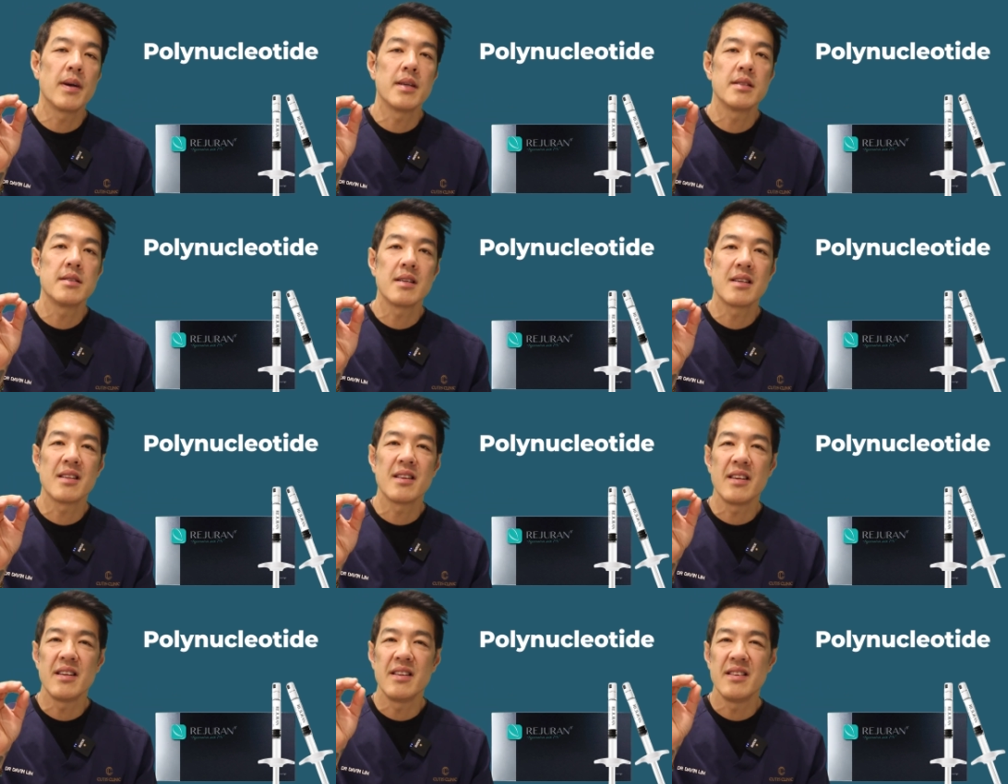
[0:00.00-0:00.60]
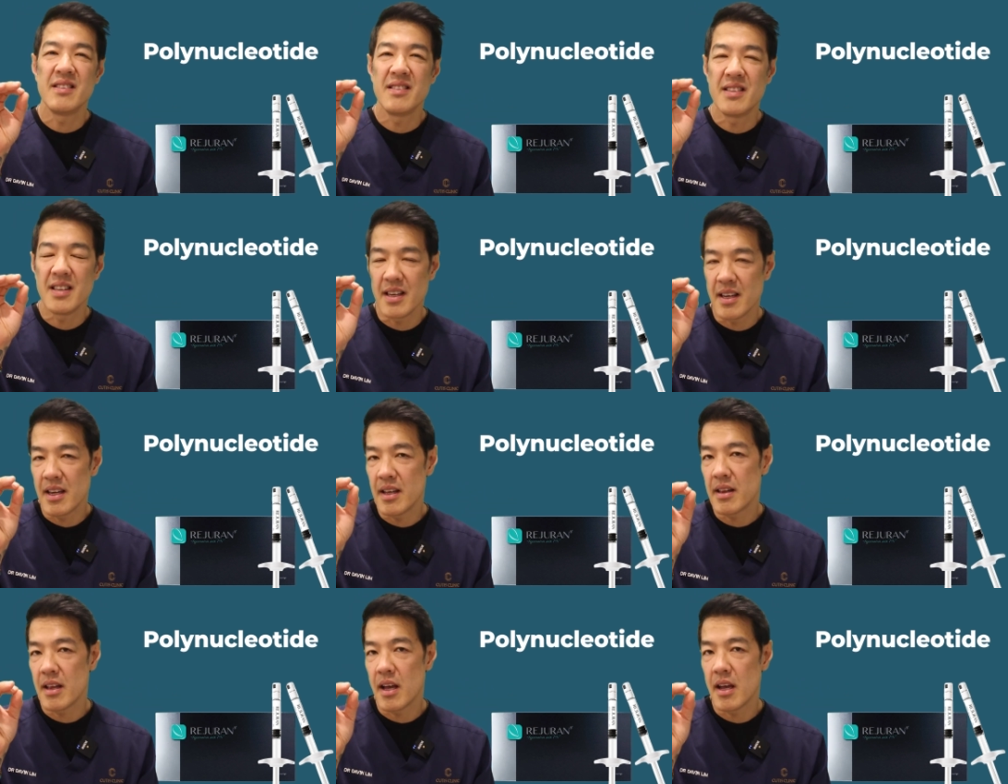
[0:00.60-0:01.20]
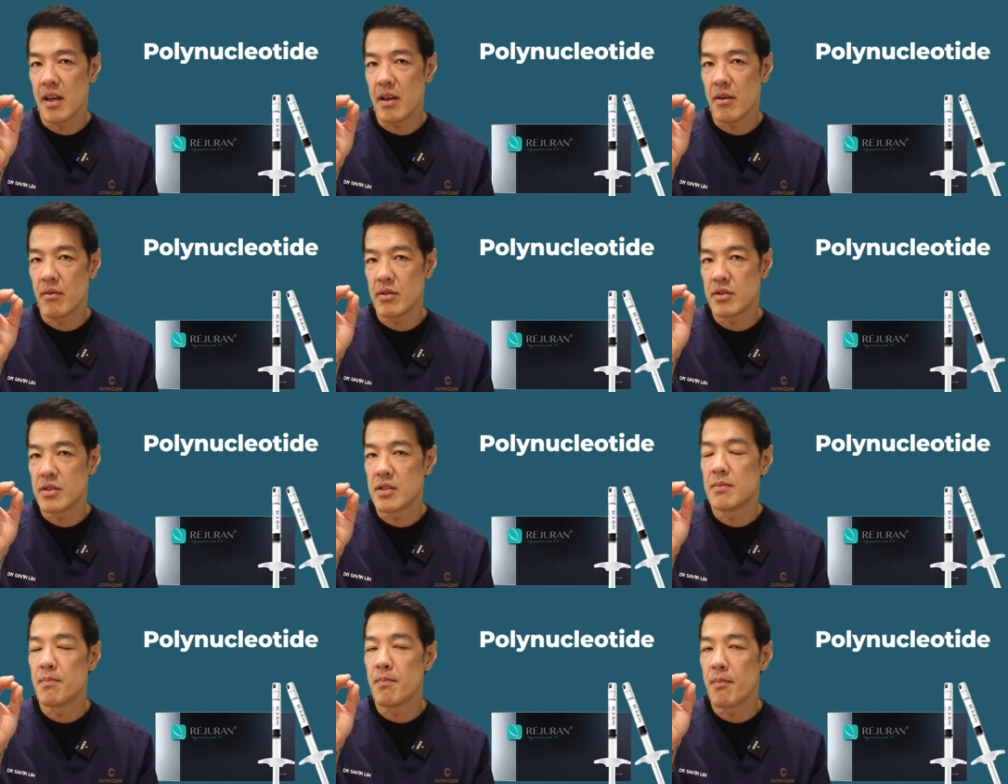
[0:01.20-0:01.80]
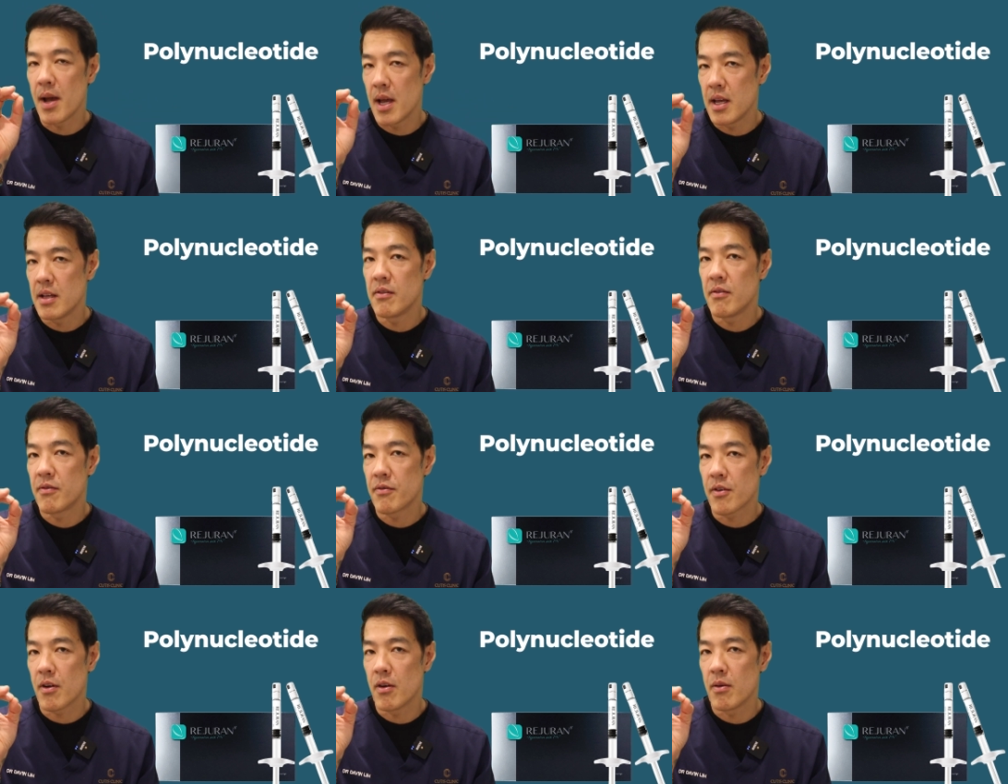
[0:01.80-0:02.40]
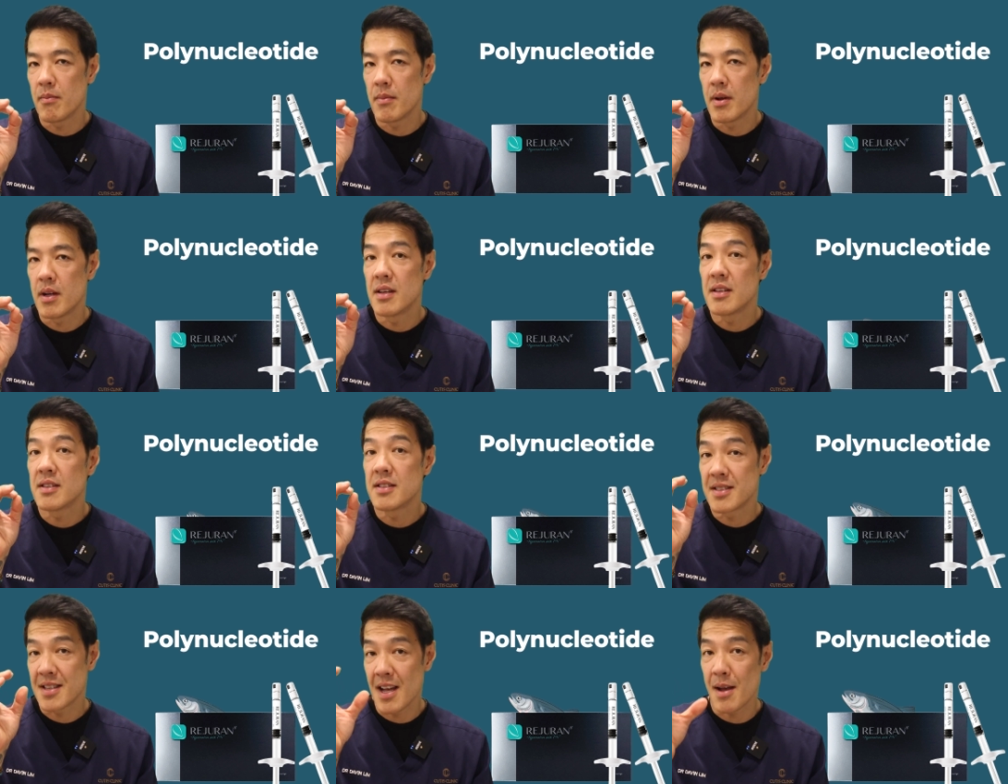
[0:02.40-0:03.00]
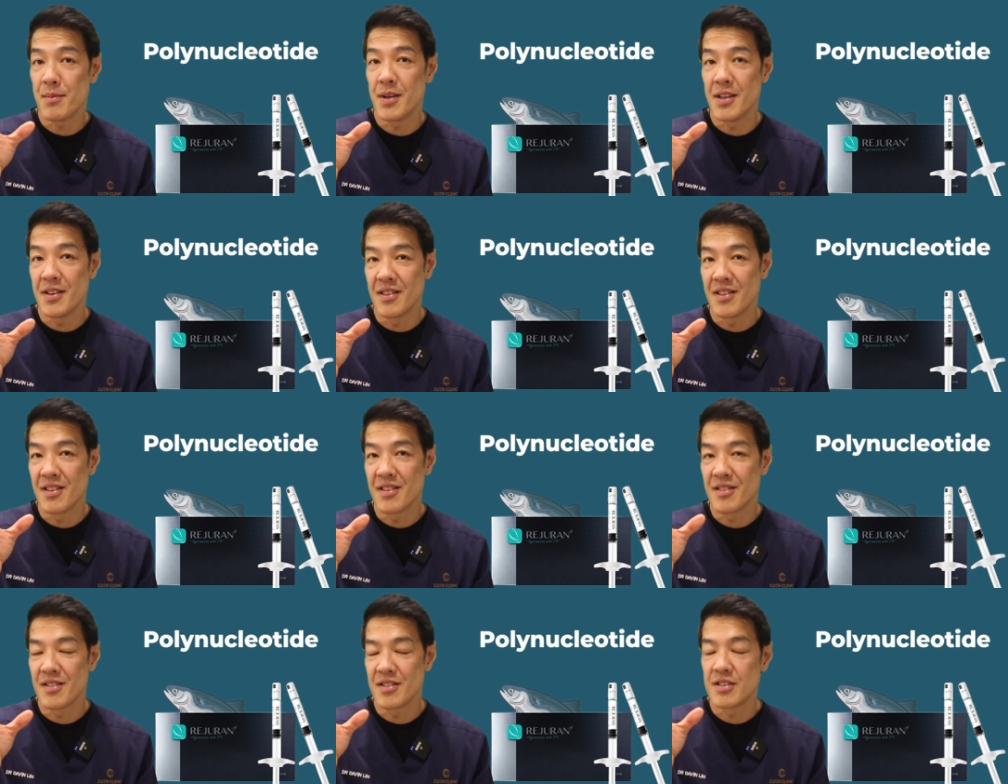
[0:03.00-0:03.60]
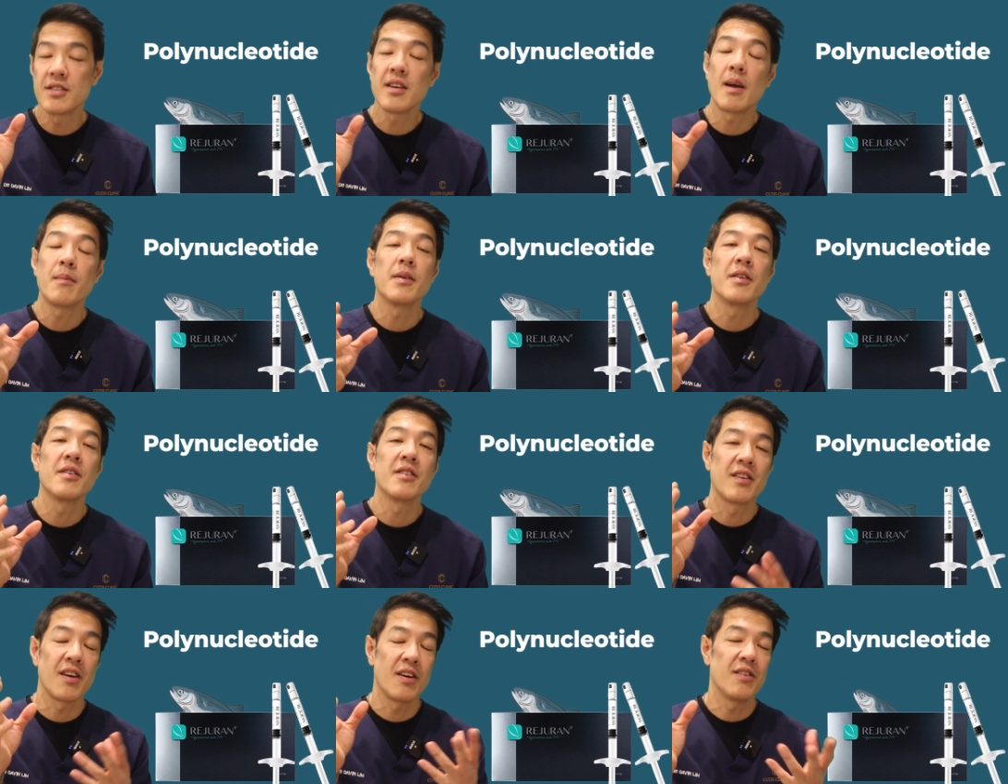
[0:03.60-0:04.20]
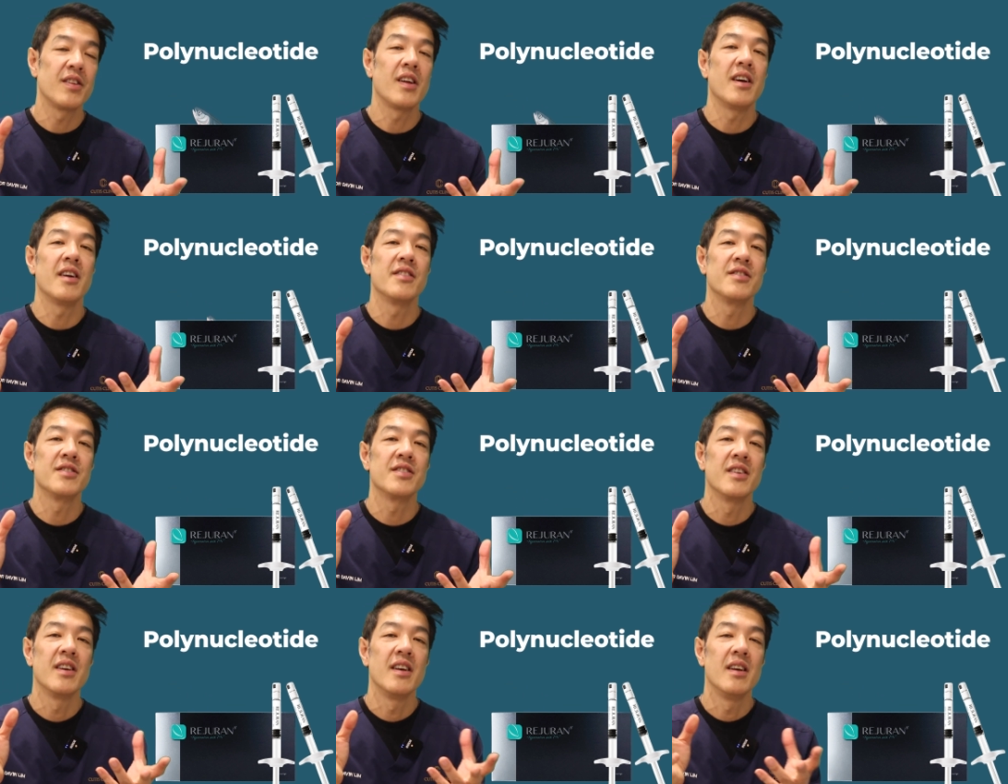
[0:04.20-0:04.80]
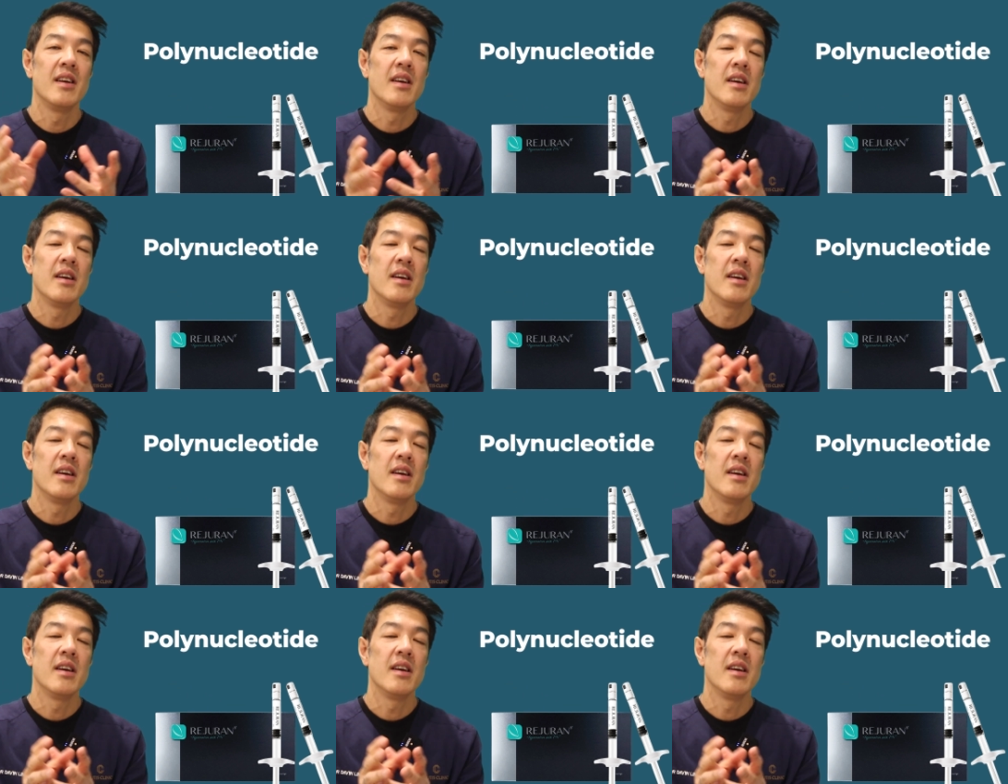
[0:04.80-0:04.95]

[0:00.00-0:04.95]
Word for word: basically DNA, which is made from salmon, salmon gonads.